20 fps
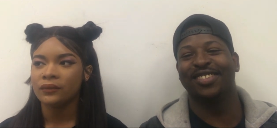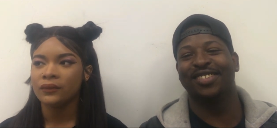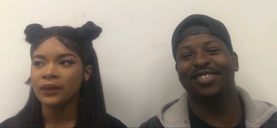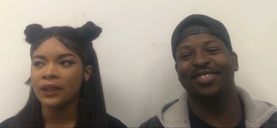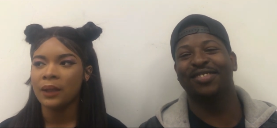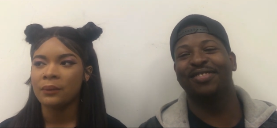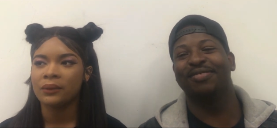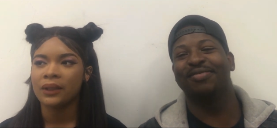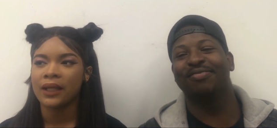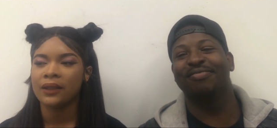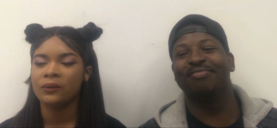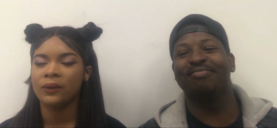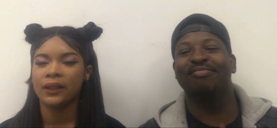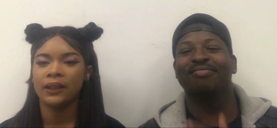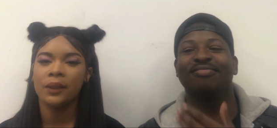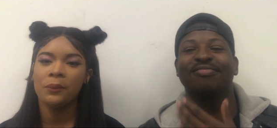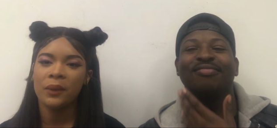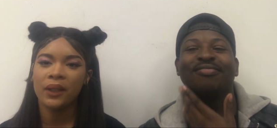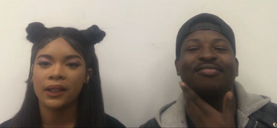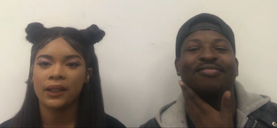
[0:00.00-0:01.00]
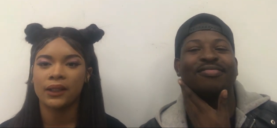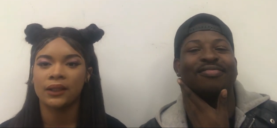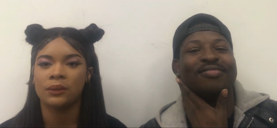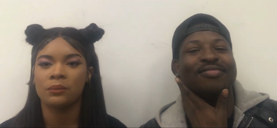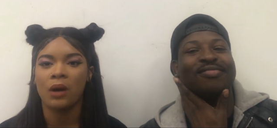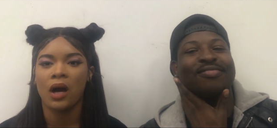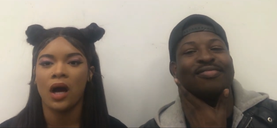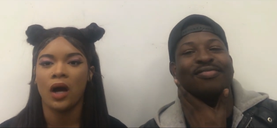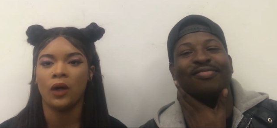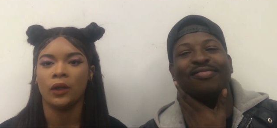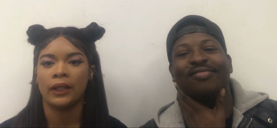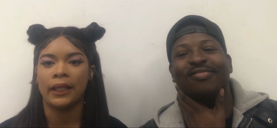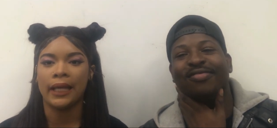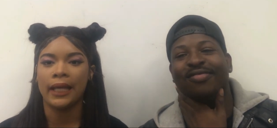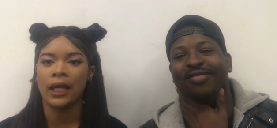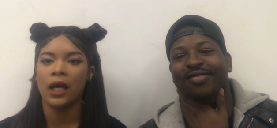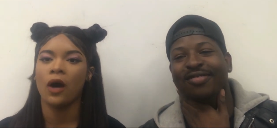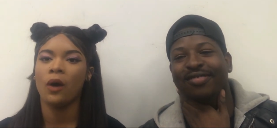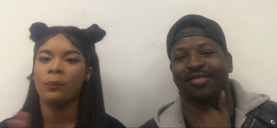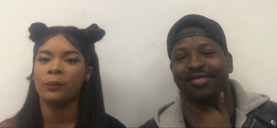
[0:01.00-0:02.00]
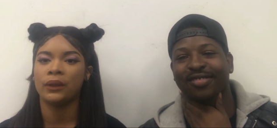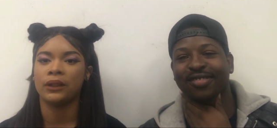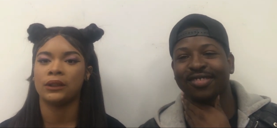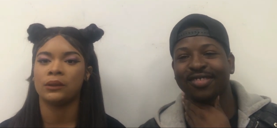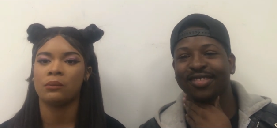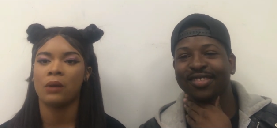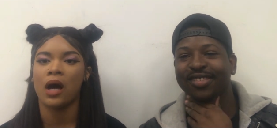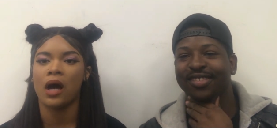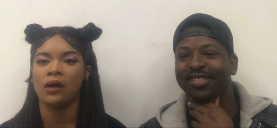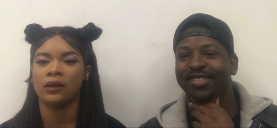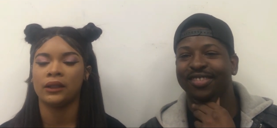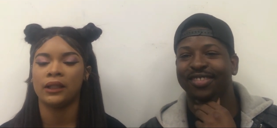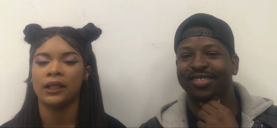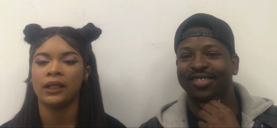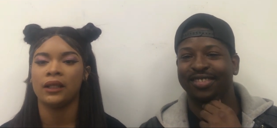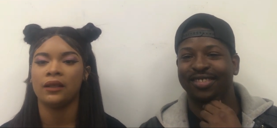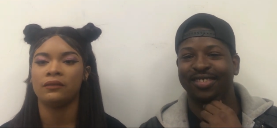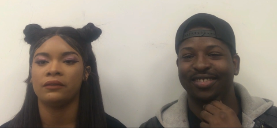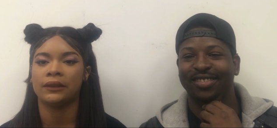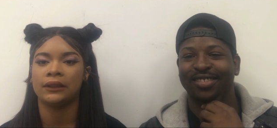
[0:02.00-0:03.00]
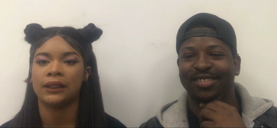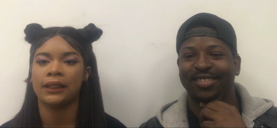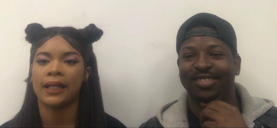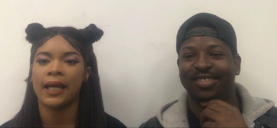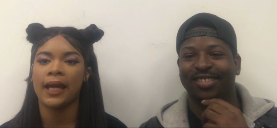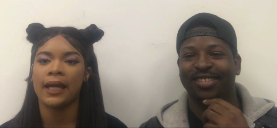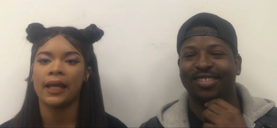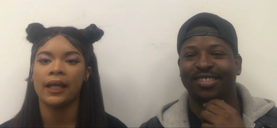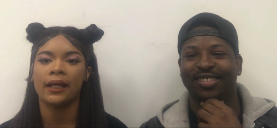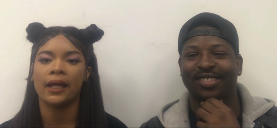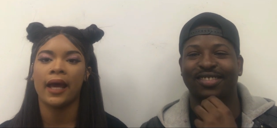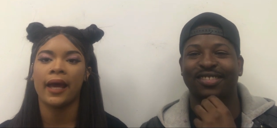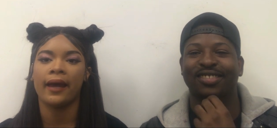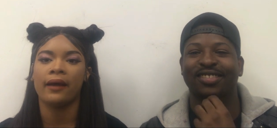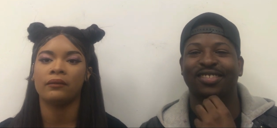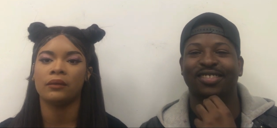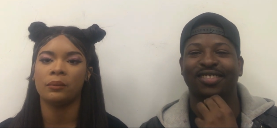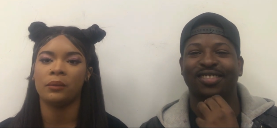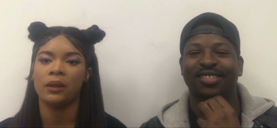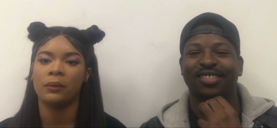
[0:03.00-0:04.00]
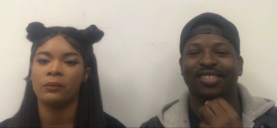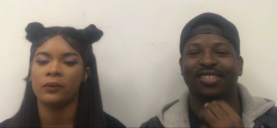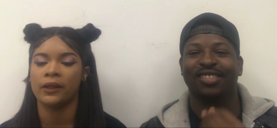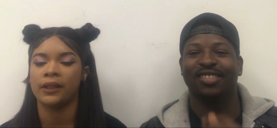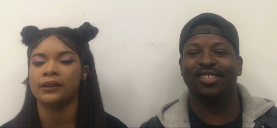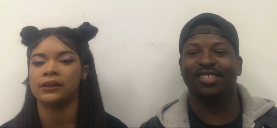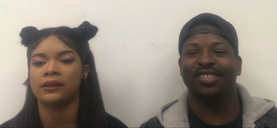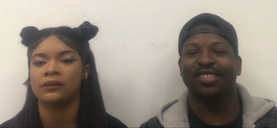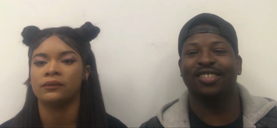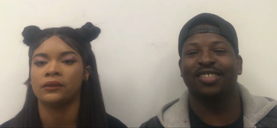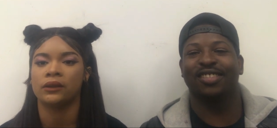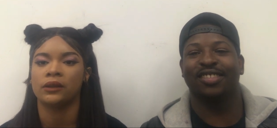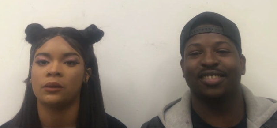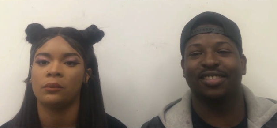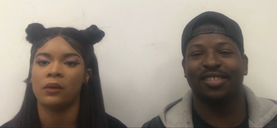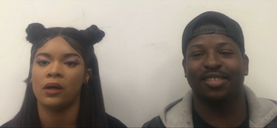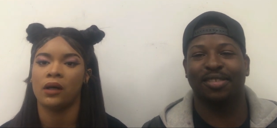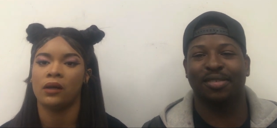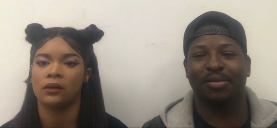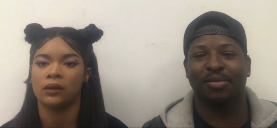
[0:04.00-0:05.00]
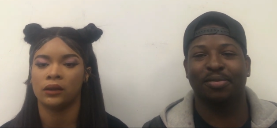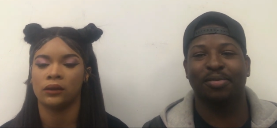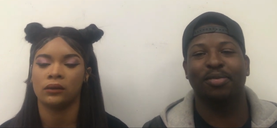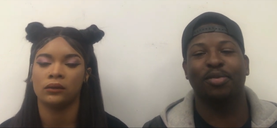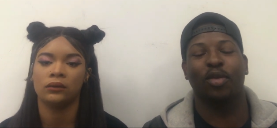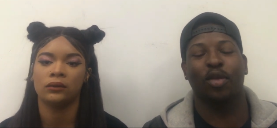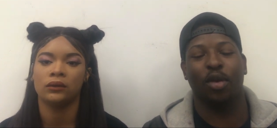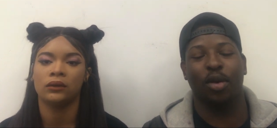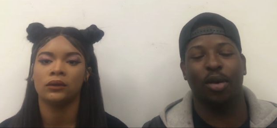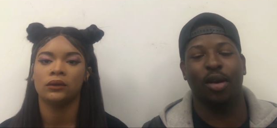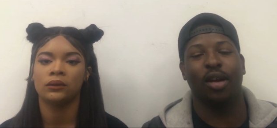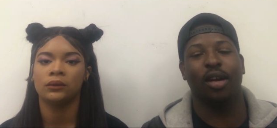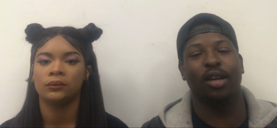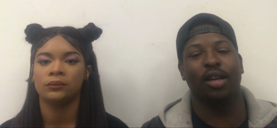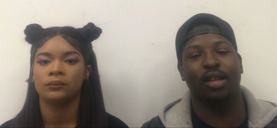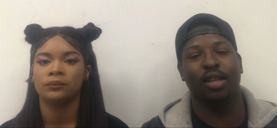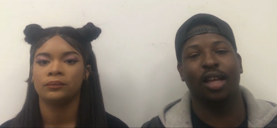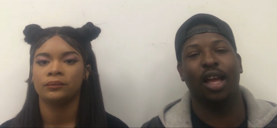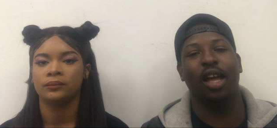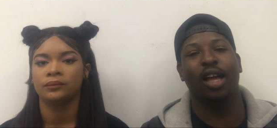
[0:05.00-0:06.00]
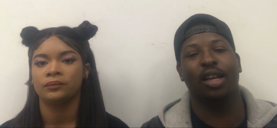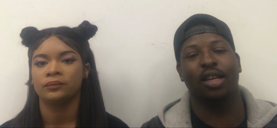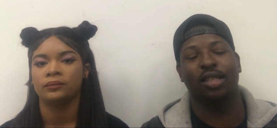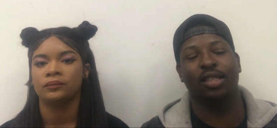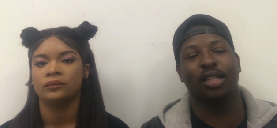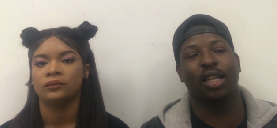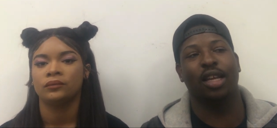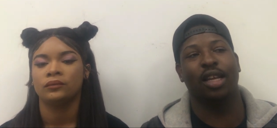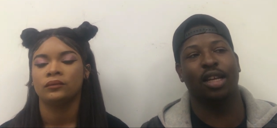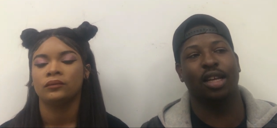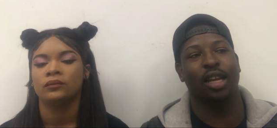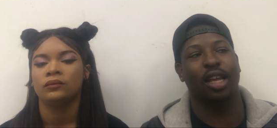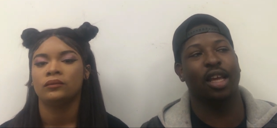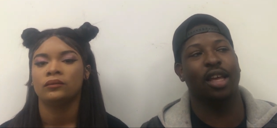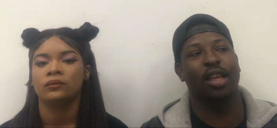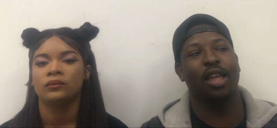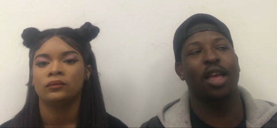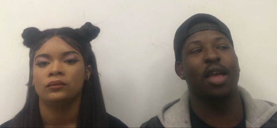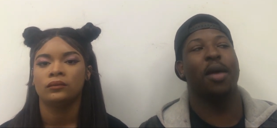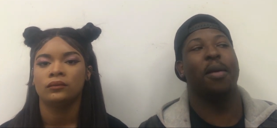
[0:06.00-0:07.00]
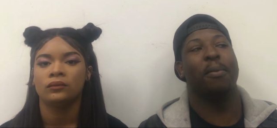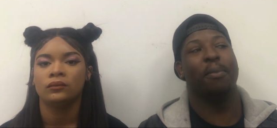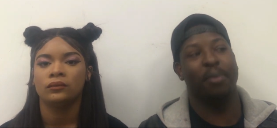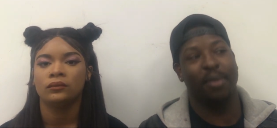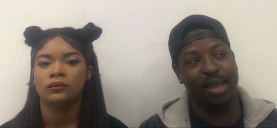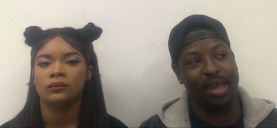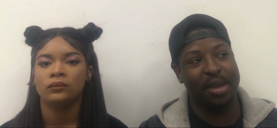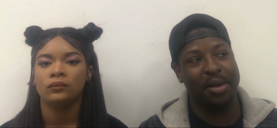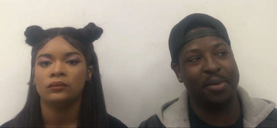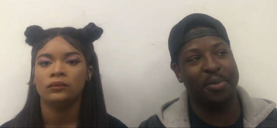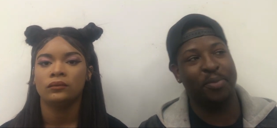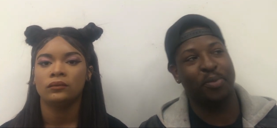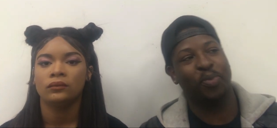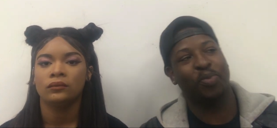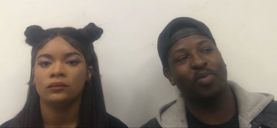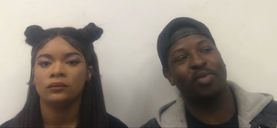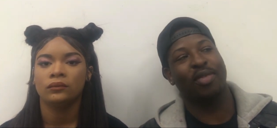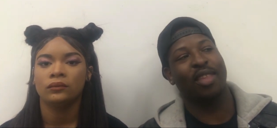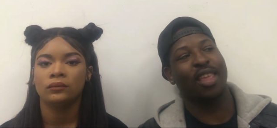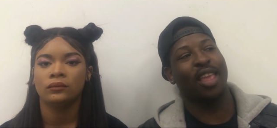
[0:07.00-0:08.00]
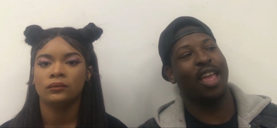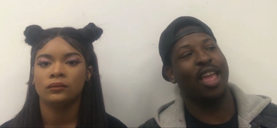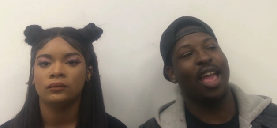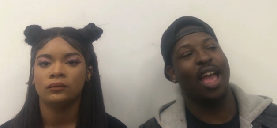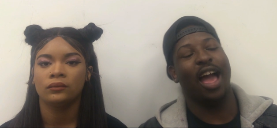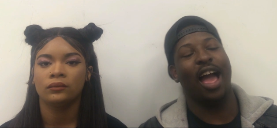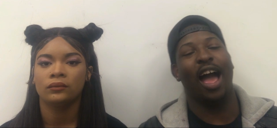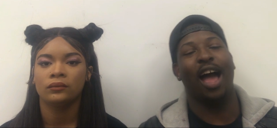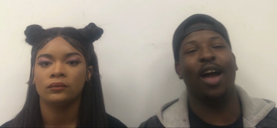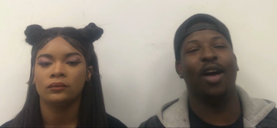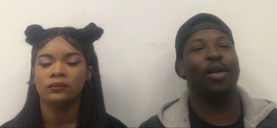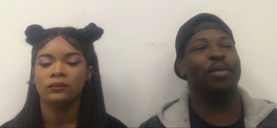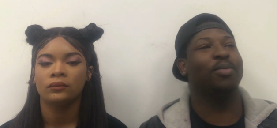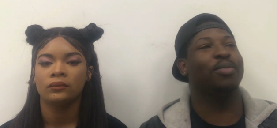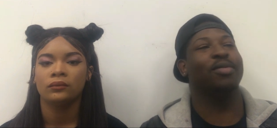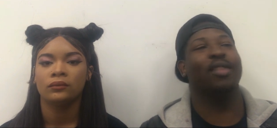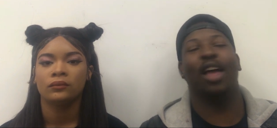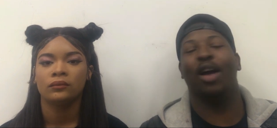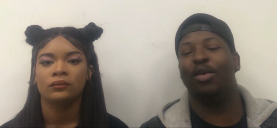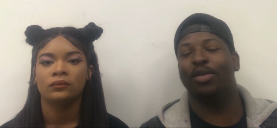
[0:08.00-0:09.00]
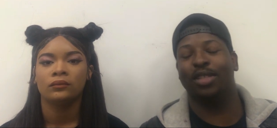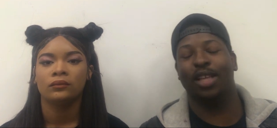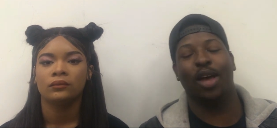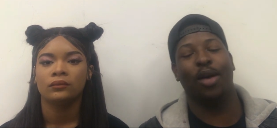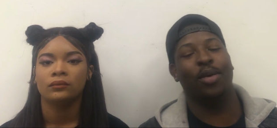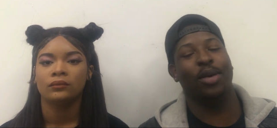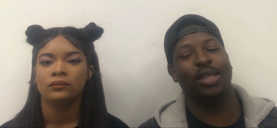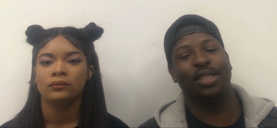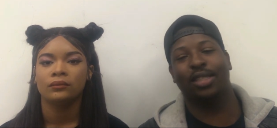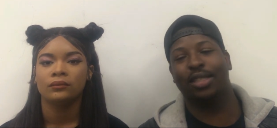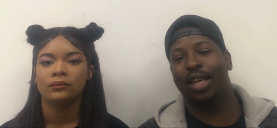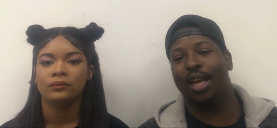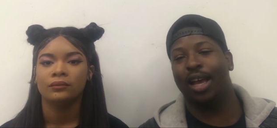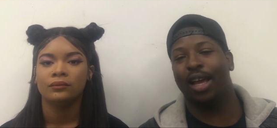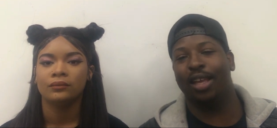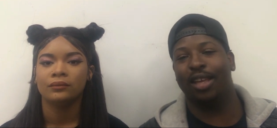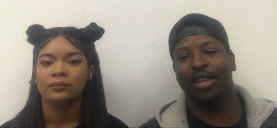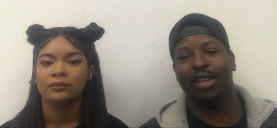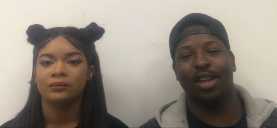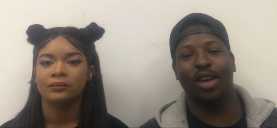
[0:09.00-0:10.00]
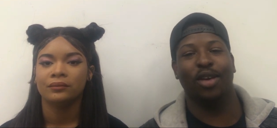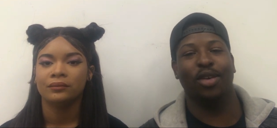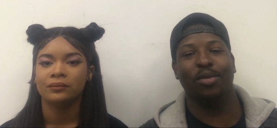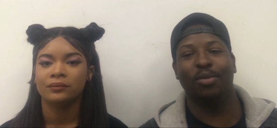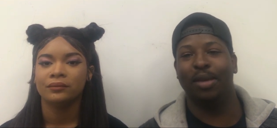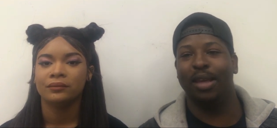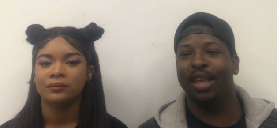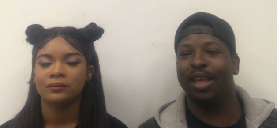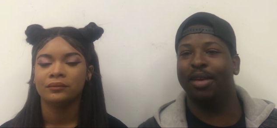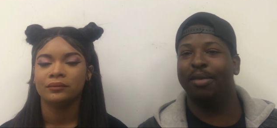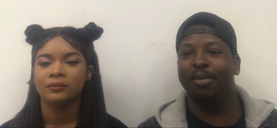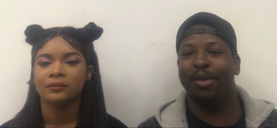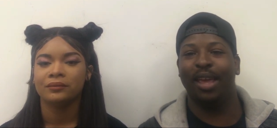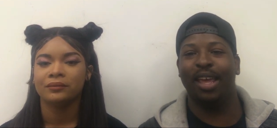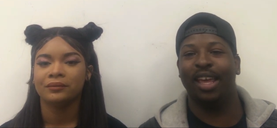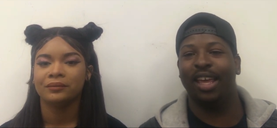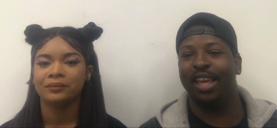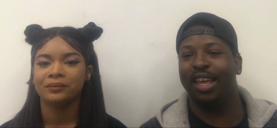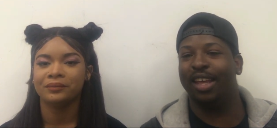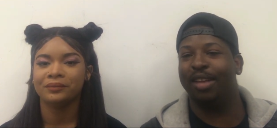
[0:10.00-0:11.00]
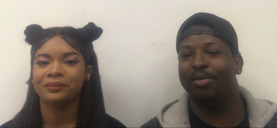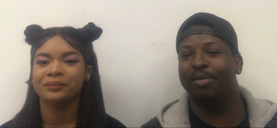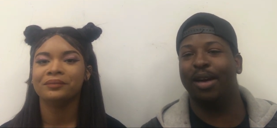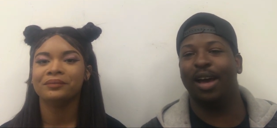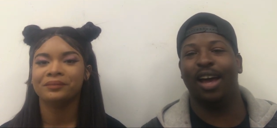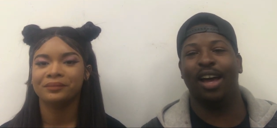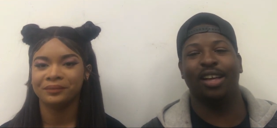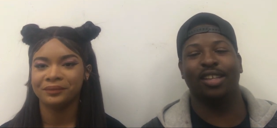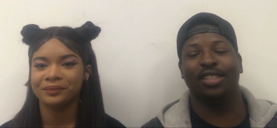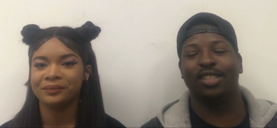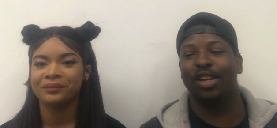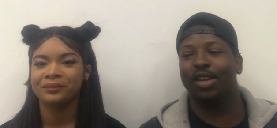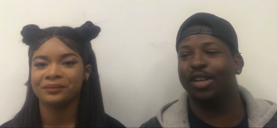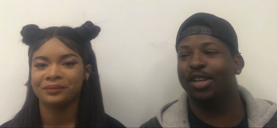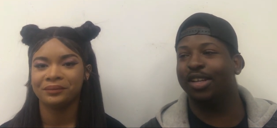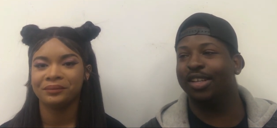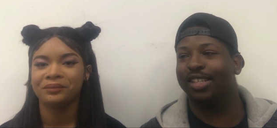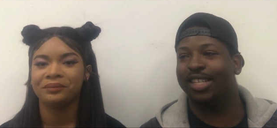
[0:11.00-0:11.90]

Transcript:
Speaker 1: I was like, well, let me get the small thing, open the small thing for today and have the big presents for tomorrow. Right,
Speaker 2: I understand that. Me, I, I was always taught, you know, be in bed by a certain